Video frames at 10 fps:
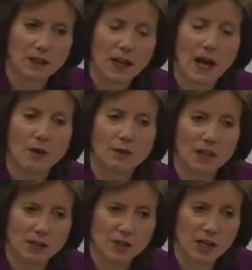How would
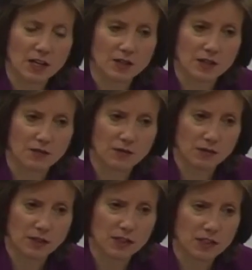that change if
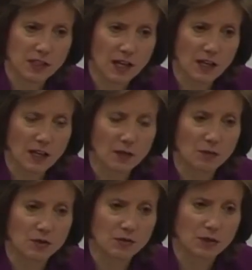the DCAA
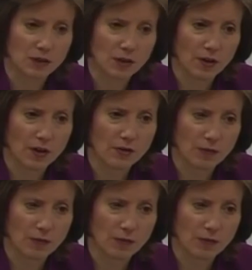would do concurrent